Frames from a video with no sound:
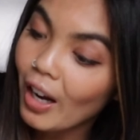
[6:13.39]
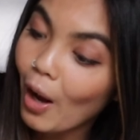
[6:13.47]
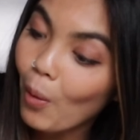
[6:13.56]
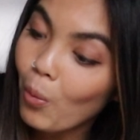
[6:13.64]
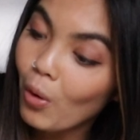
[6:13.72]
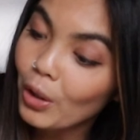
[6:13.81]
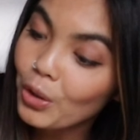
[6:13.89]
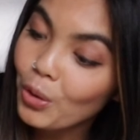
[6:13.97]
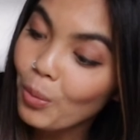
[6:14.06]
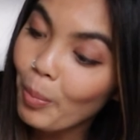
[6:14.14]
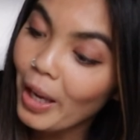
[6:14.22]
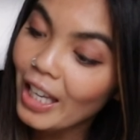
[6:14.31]
I want
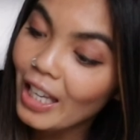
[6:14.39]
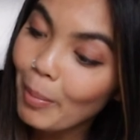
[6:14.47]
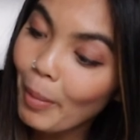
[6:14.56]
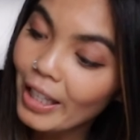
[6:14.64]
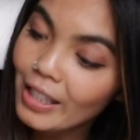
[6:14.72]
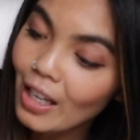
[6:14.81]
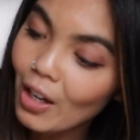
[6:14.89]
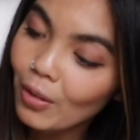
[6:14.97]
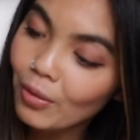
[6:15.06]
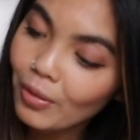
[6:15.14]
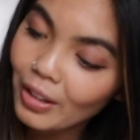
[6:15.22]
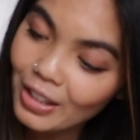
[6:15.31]
to make it myself.